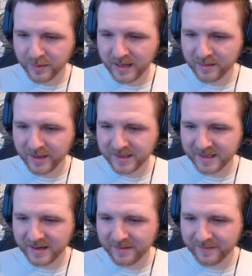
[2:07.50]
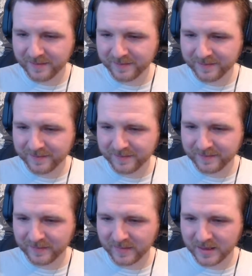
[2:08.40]
enemies here.
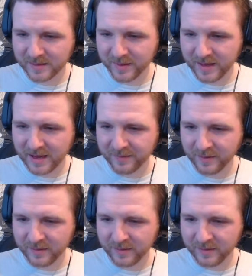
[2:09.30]
Need to be careful.